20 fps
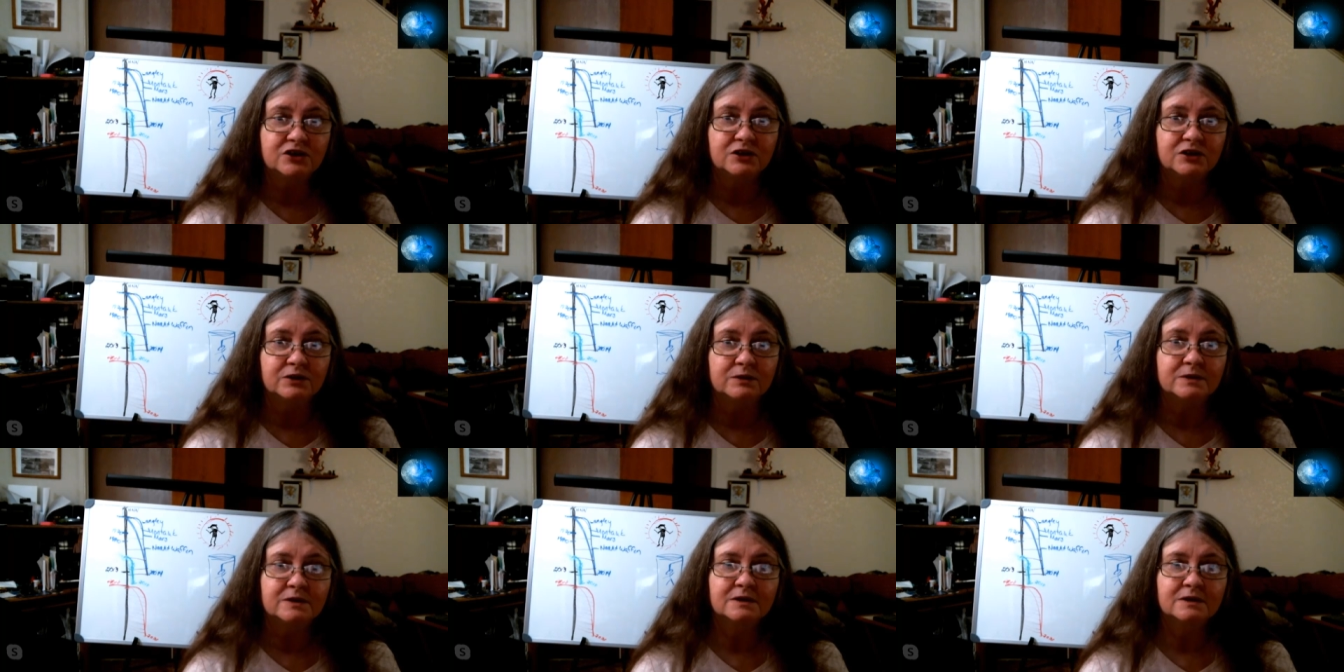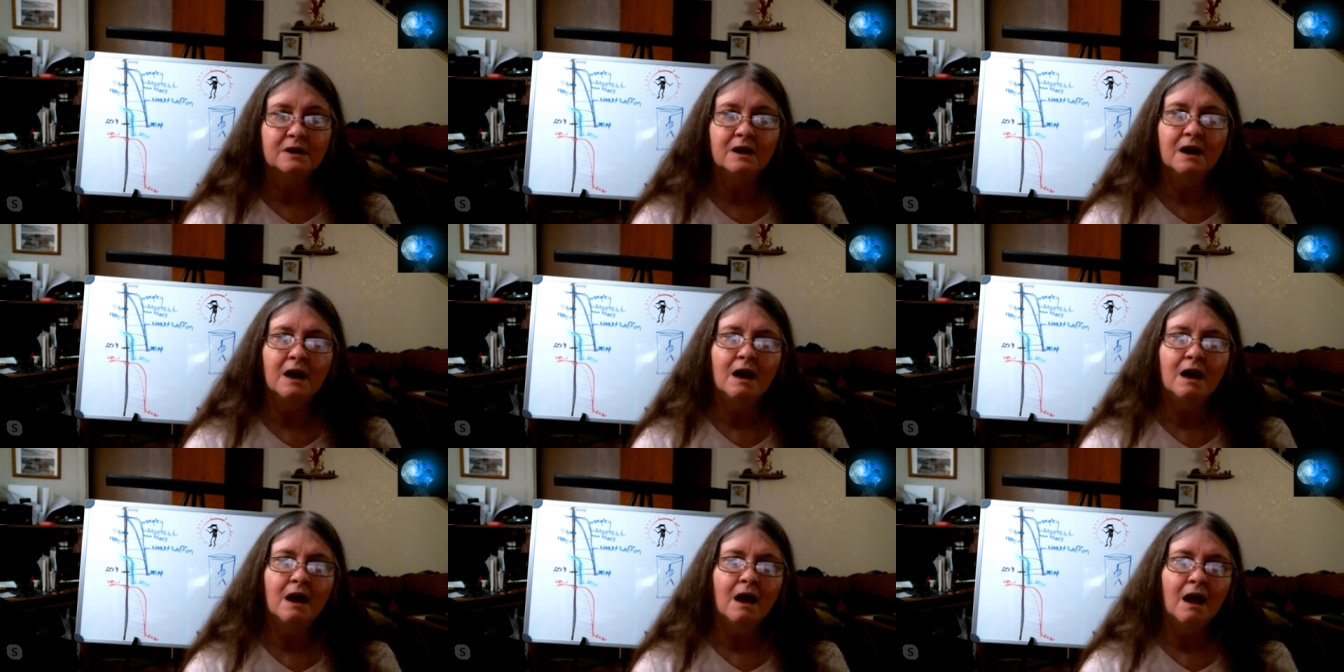going to have
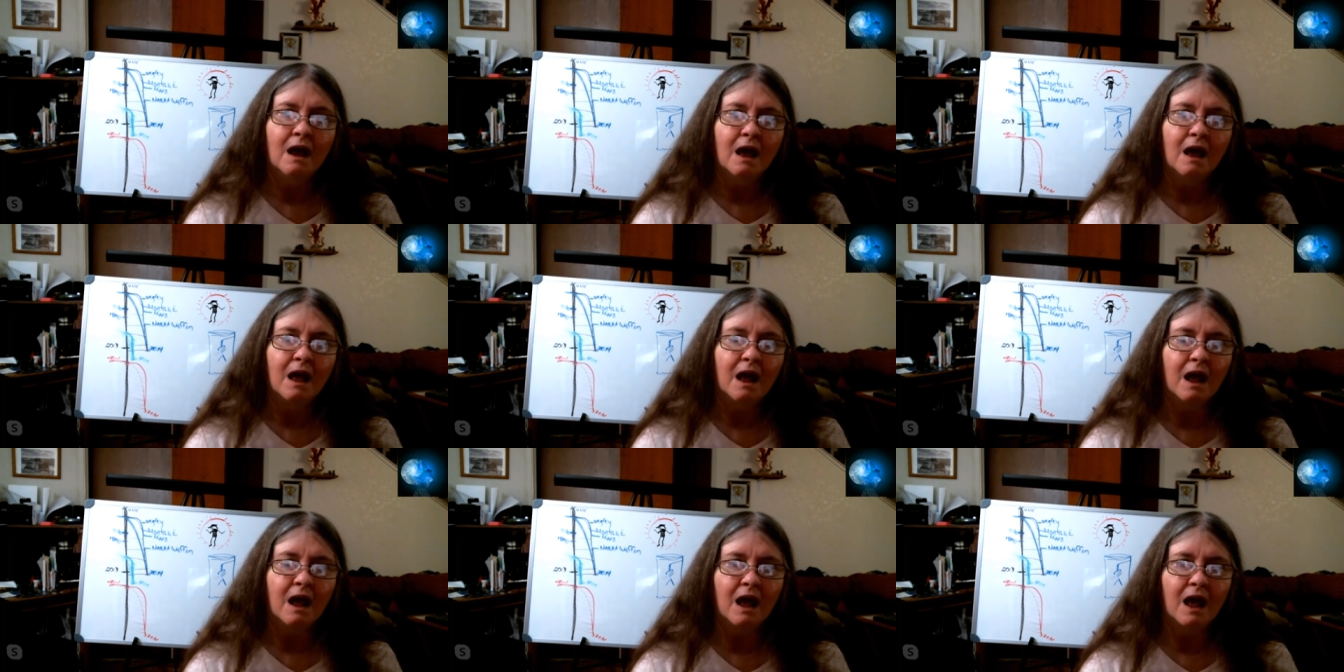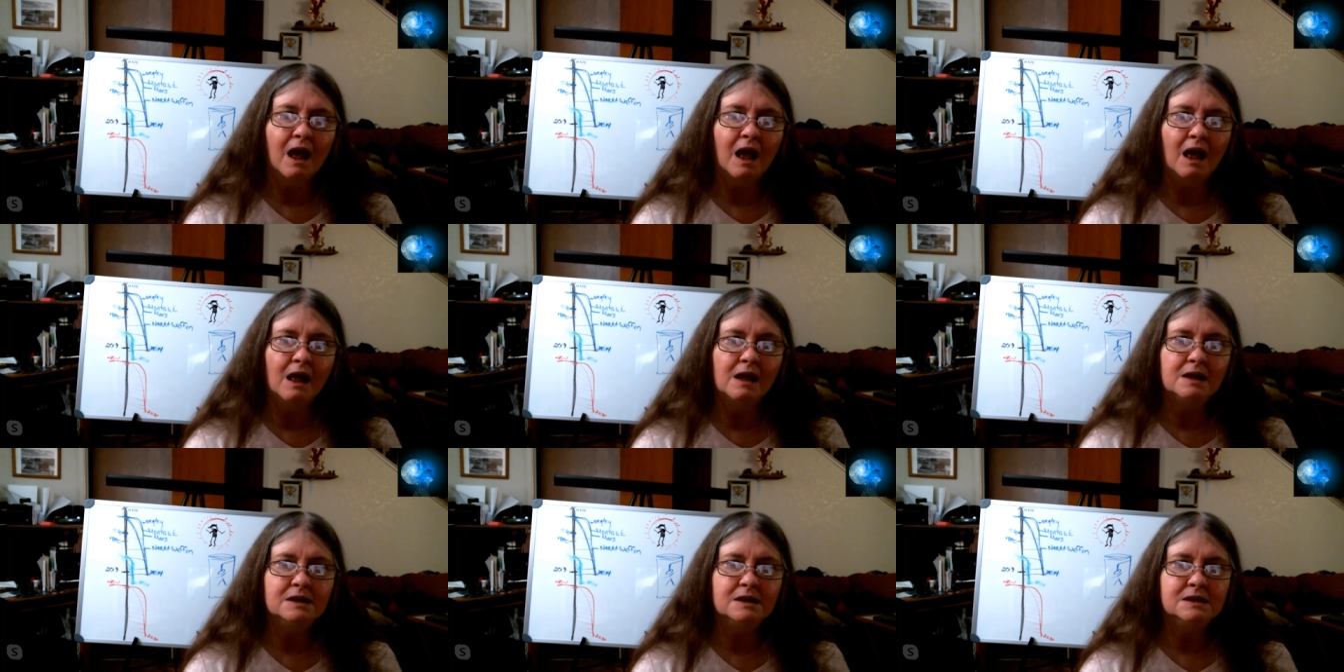issues.
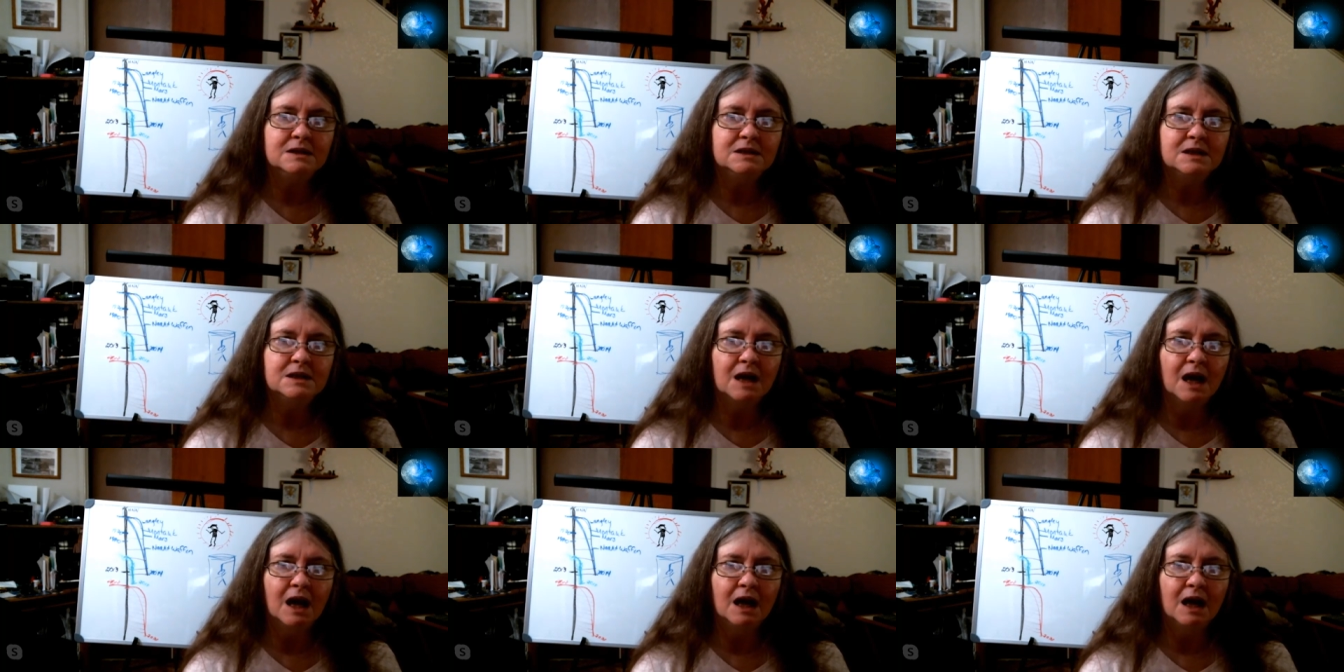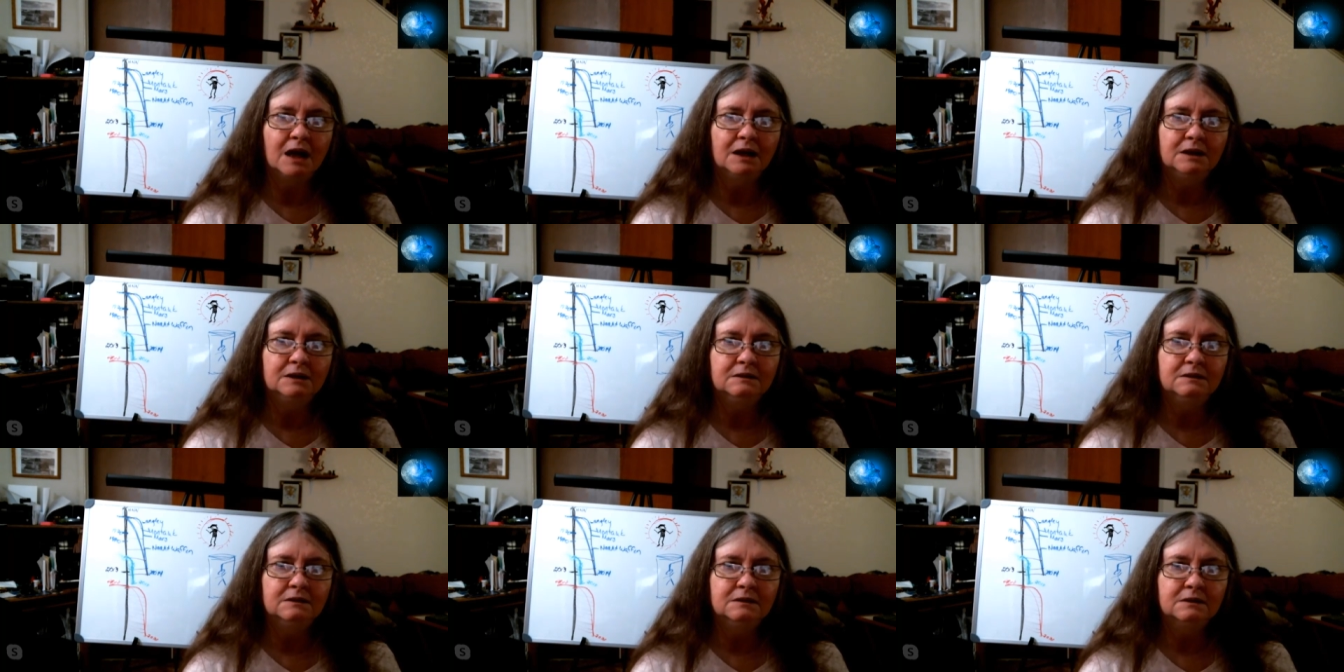
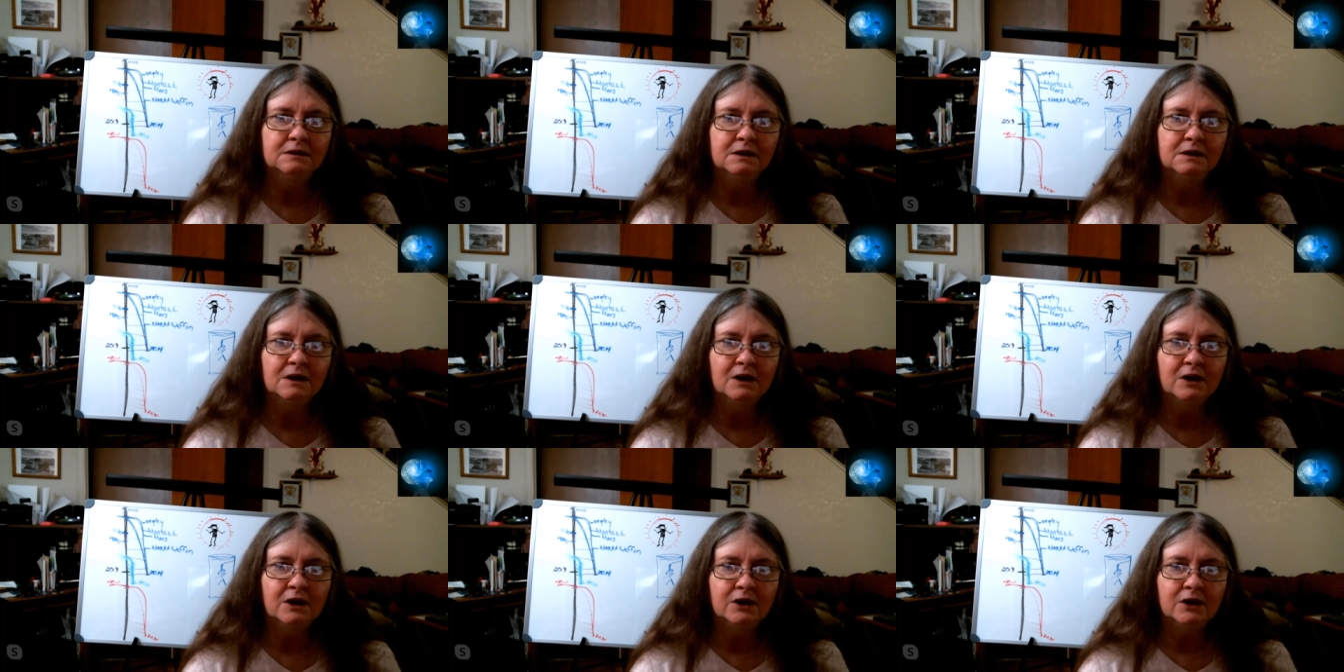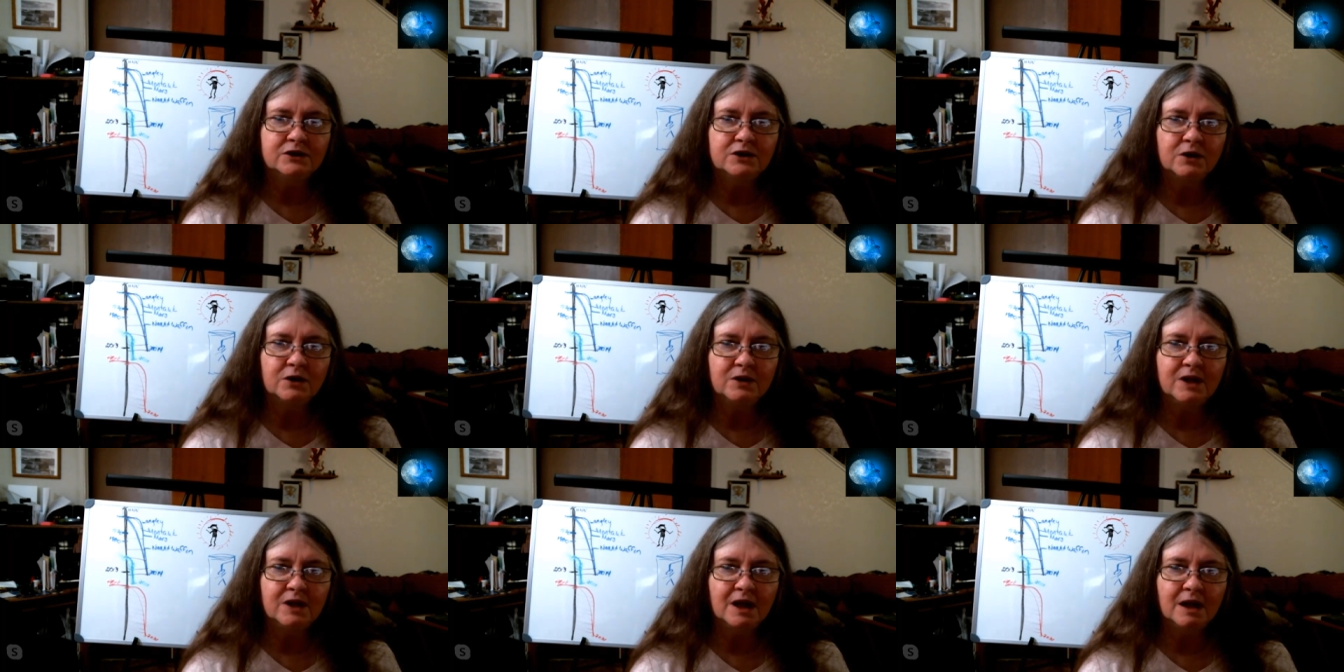And
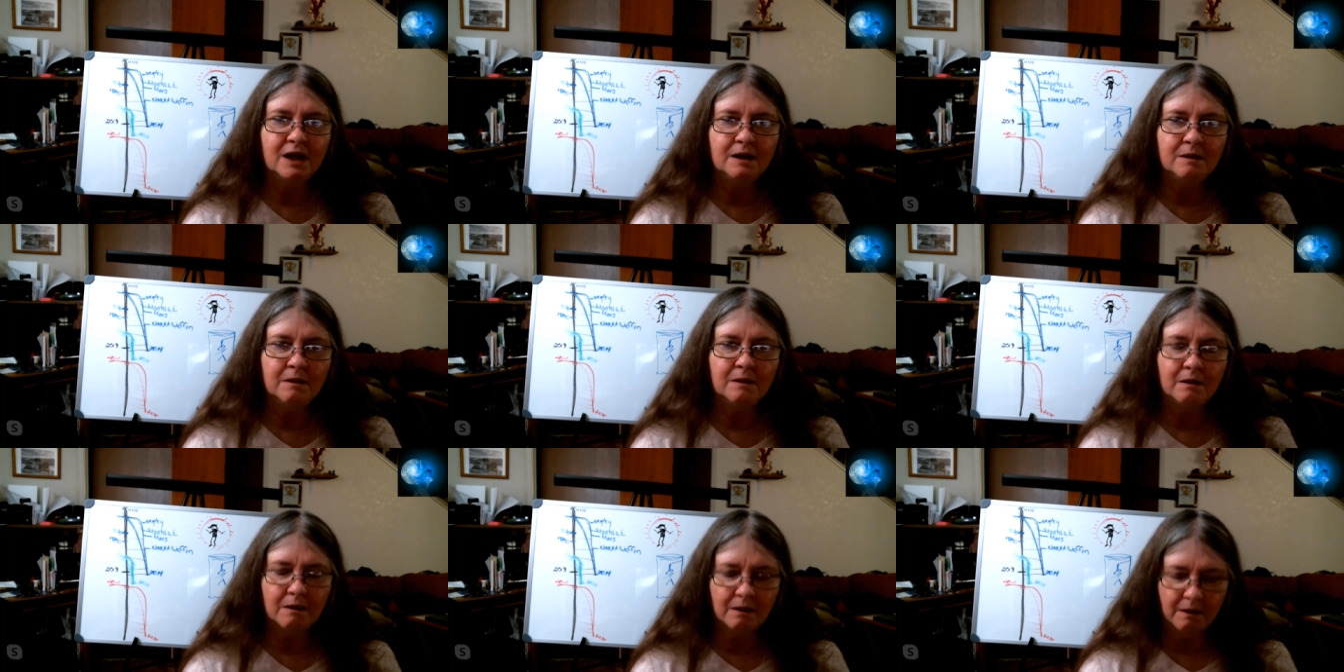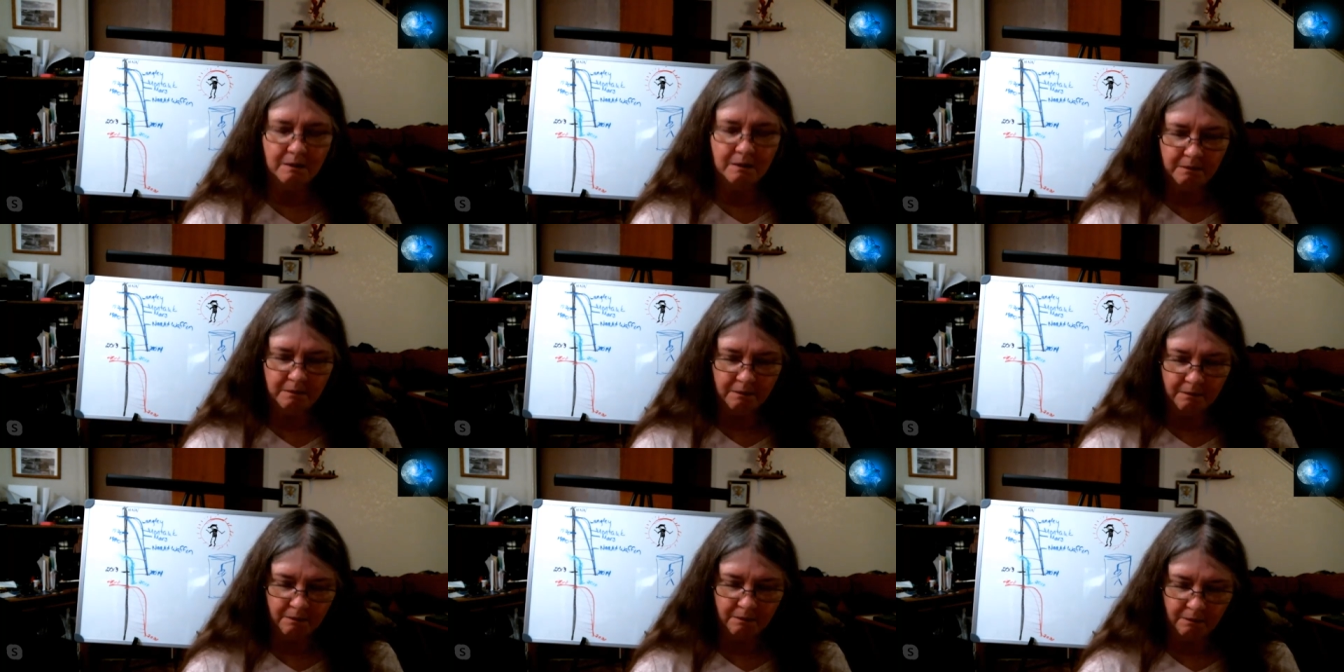so
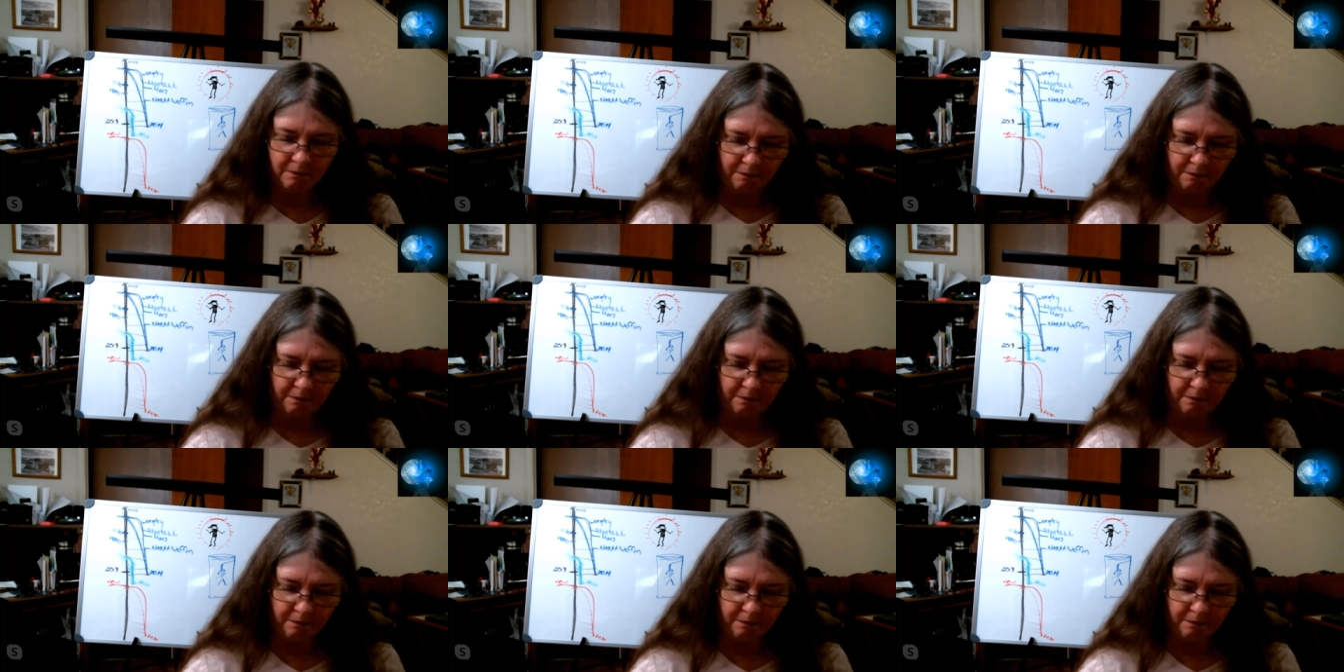then